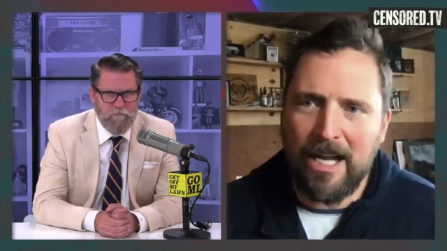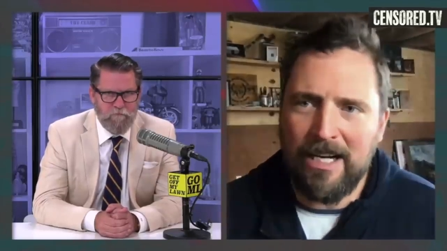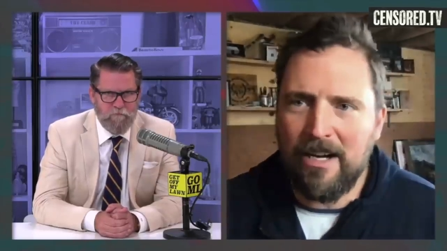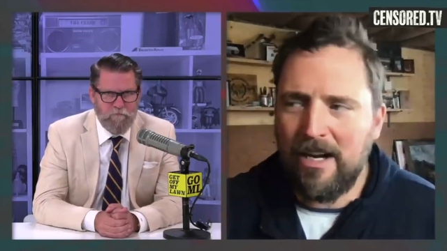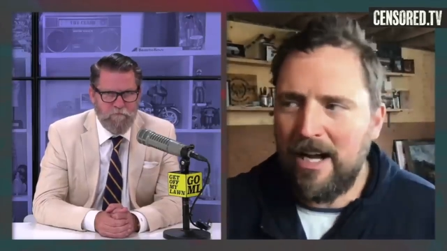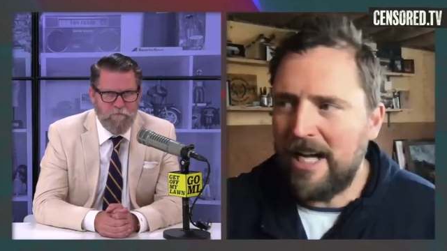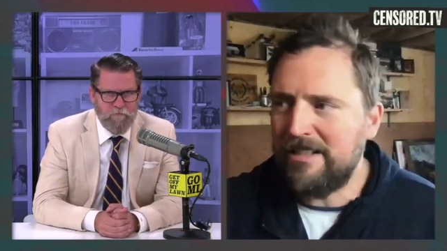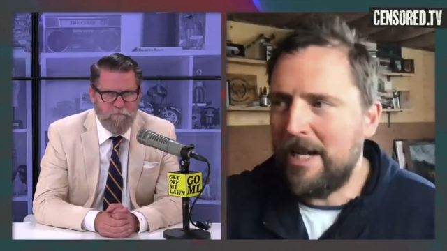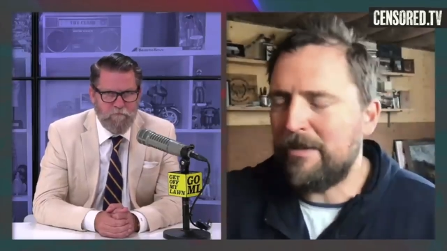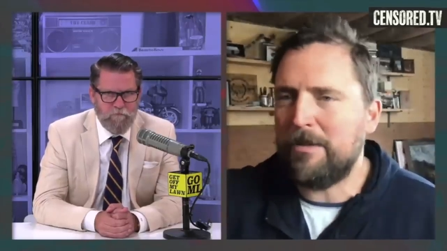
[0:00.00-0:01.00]
Speaker 1: I did a I
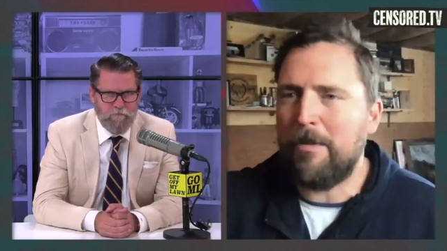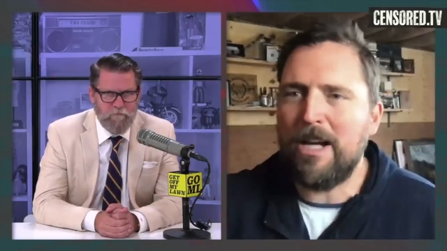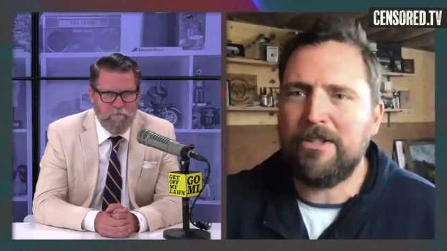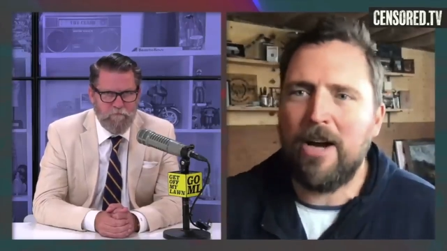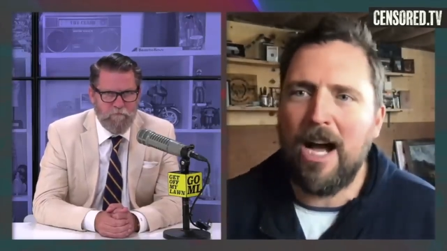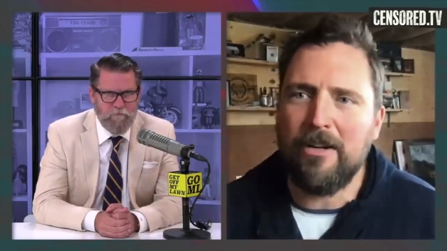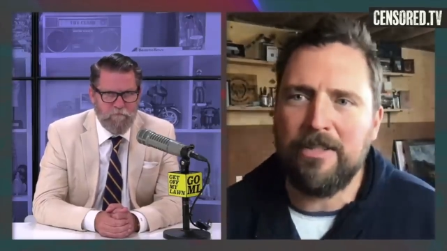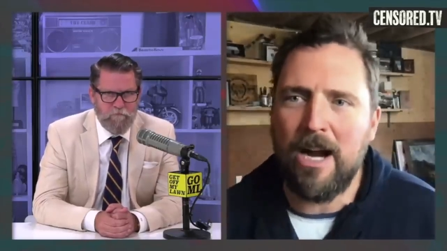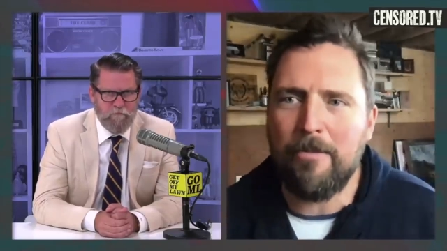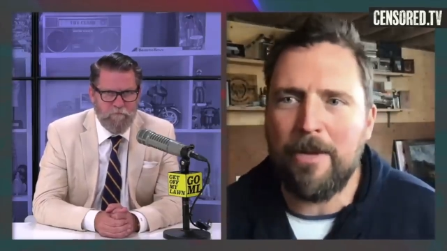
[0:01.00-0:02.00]
taped a special, How
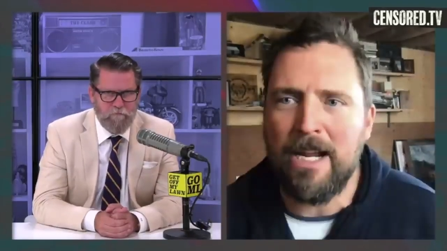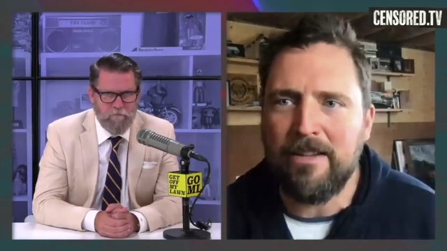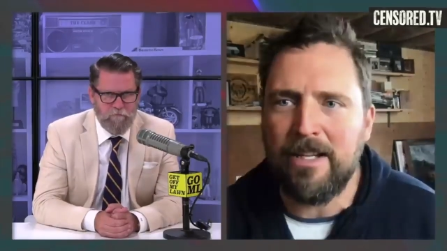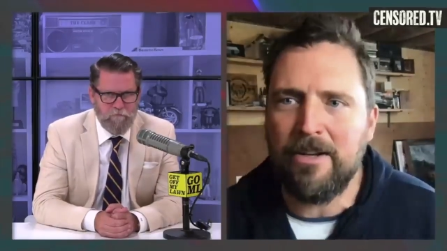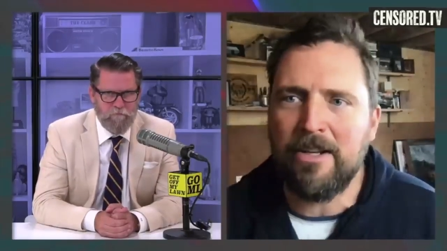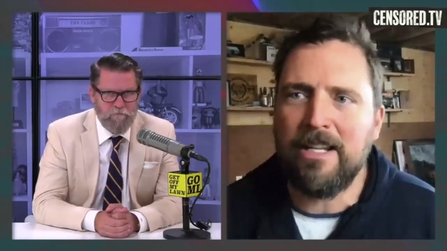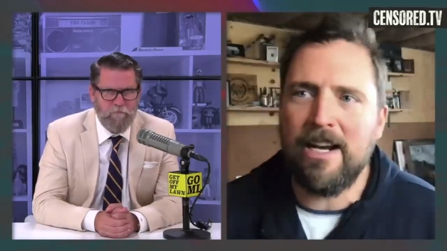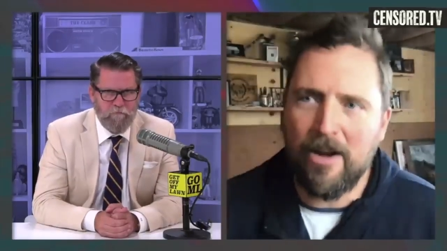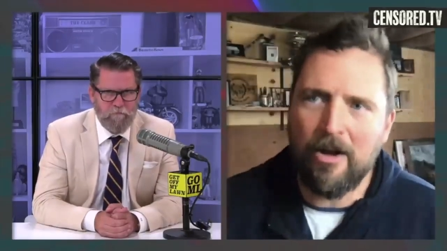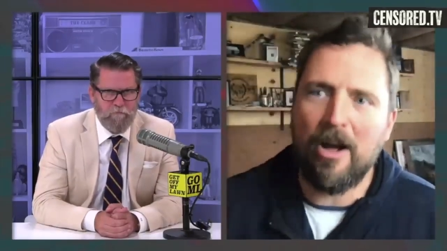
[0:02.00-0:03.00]
Dare Me, that you can
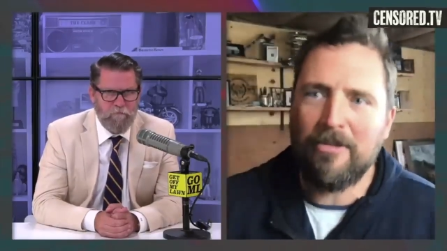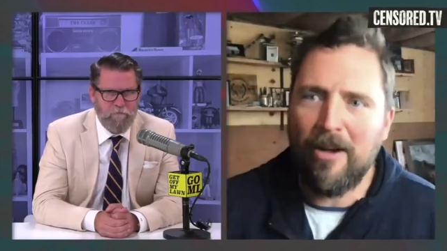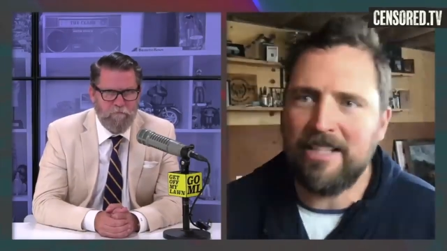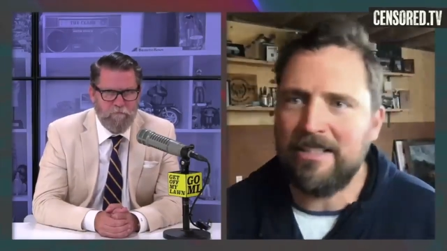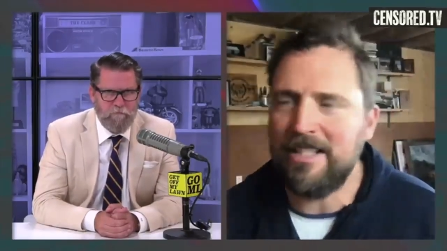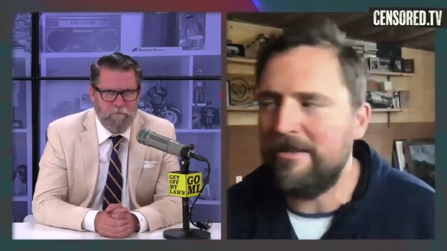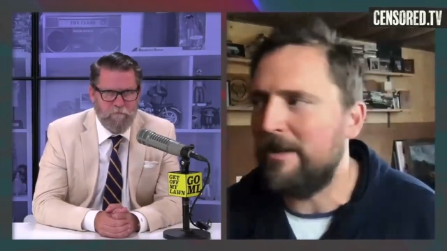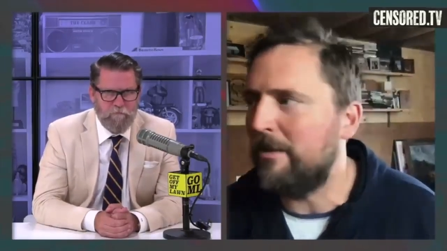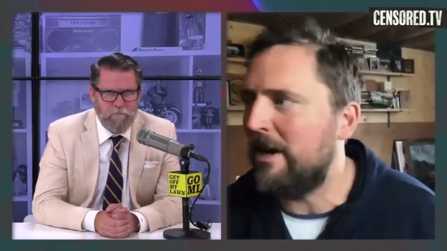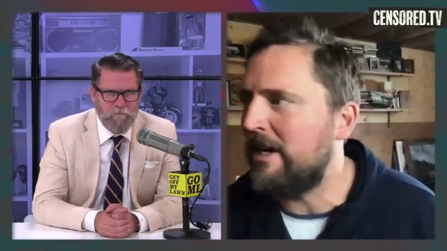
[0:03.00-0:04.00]
get at
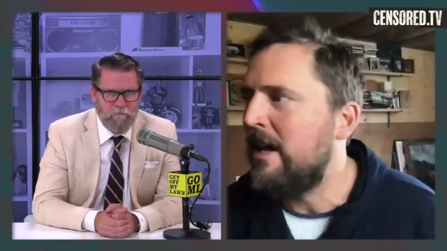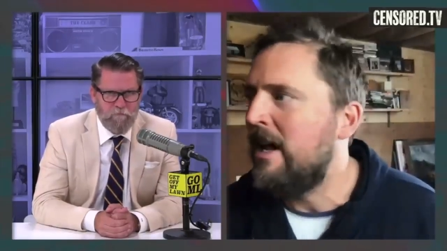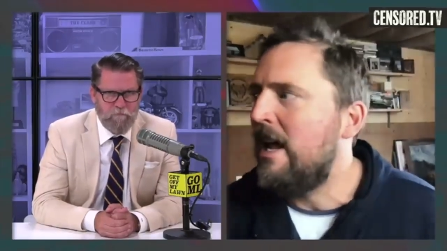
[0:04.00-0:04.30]
unauthorized.tv, but